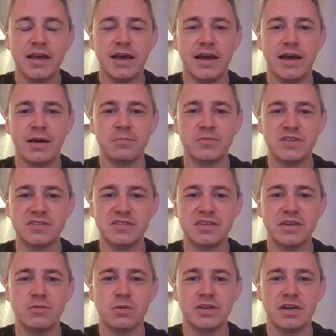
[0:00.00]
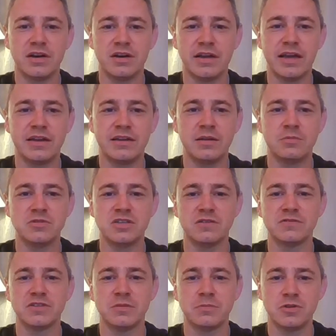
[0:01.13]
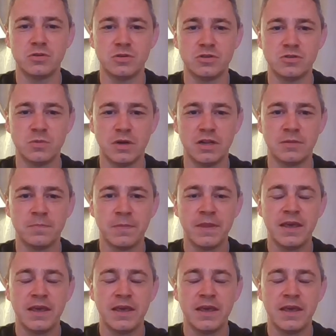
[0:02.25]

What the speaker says: to see what they're getting themselves up to as well.